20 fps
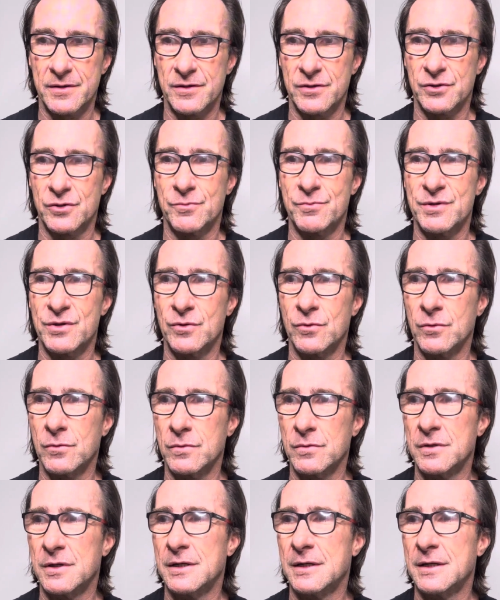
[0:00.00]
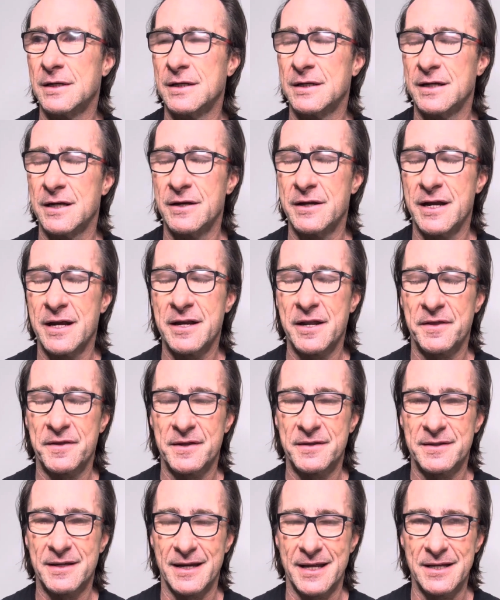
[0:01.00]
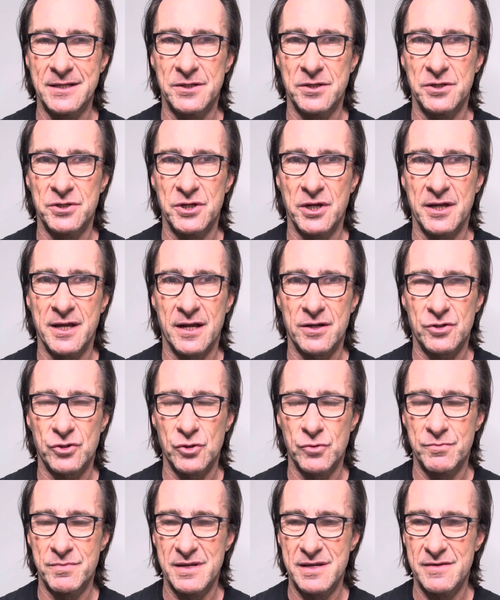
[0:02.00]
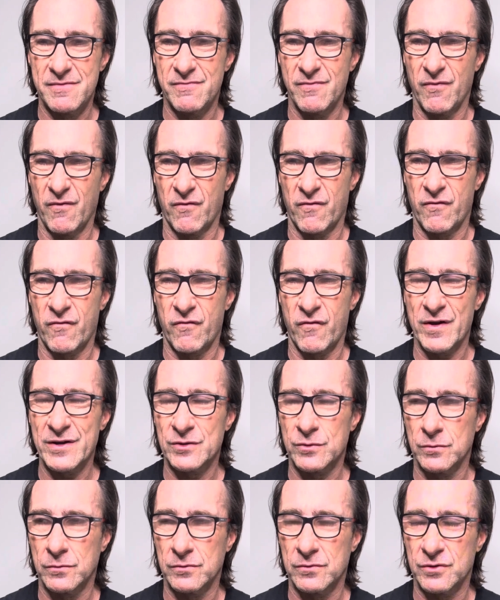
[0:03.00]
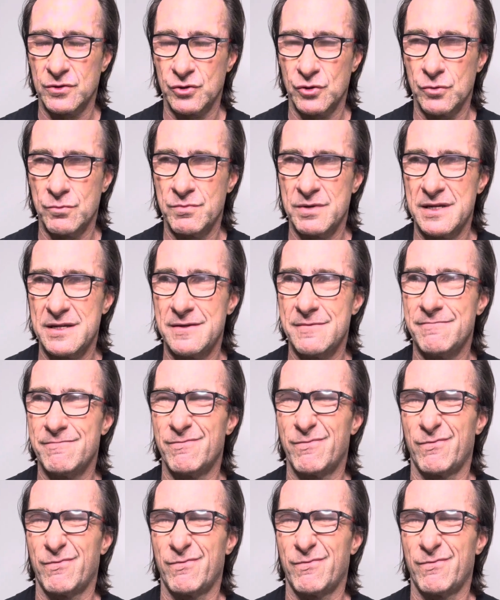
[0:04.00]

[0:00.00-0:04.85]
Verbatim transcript: It should be all anything that enters your gut should be frazzled, should be